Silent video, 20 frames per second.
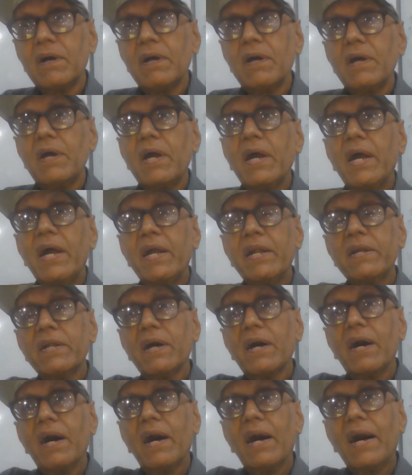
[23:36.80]
and
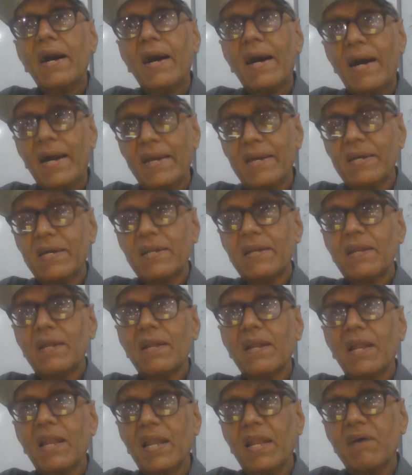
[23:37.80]
higher
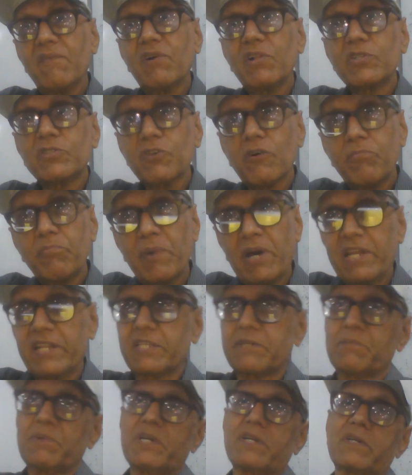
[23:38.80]
levels of
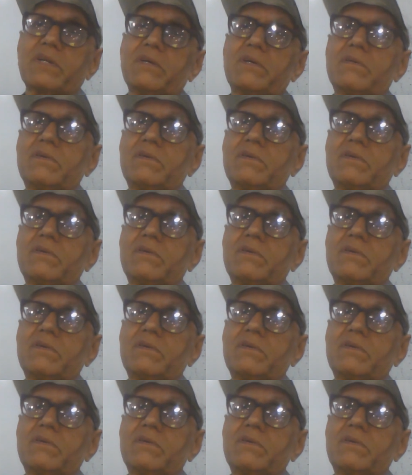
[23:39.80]
management.